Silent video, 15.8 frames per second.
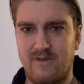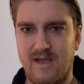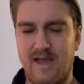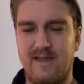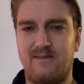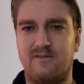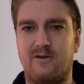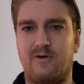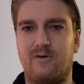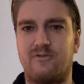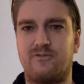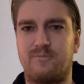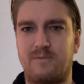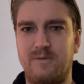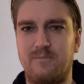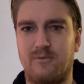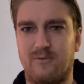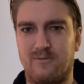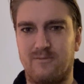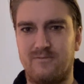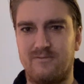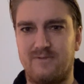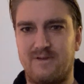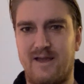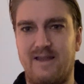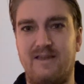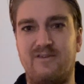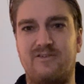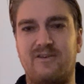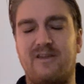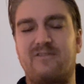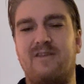and those people, and he
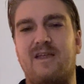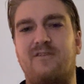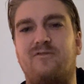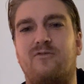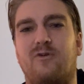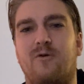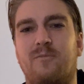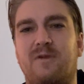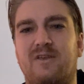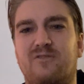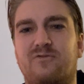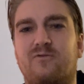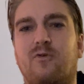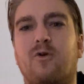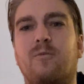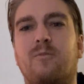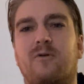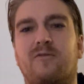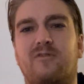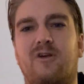says that from his form of